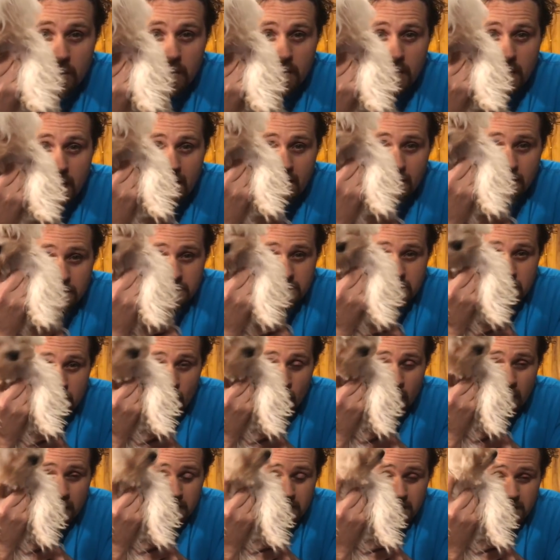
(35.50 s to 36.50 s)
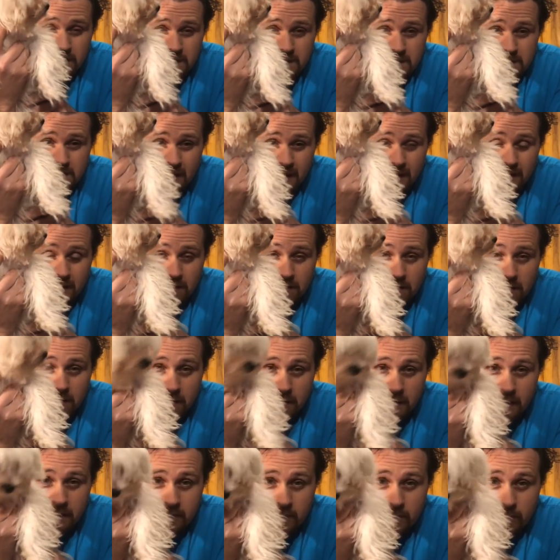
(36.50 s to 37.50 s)
Elsa wanted to say hello to
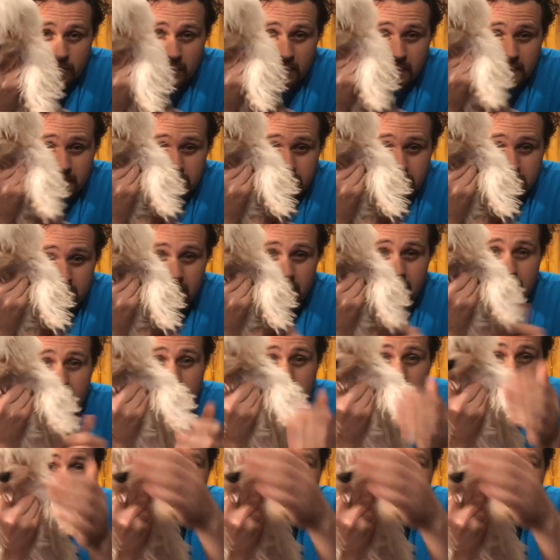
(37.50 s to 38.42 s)
everybody today.